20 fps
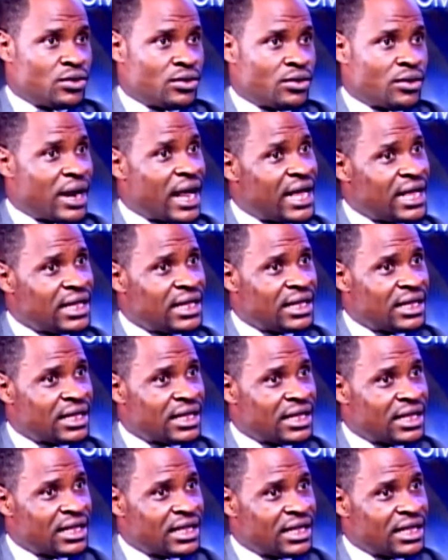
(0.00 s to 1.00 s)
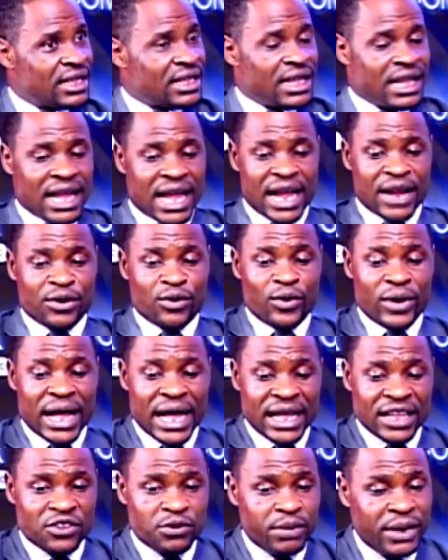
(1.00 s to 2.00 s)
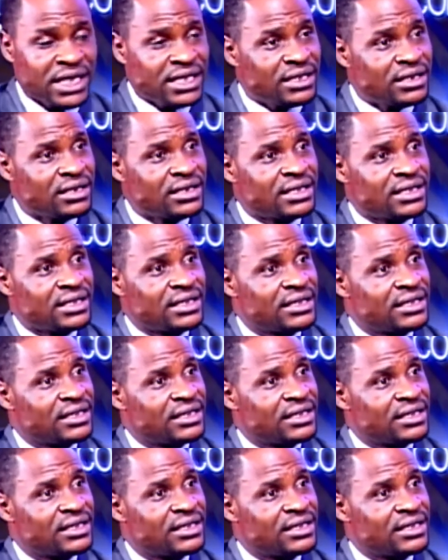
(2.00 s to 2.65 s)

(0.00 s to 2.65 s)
right? And we are expecting this.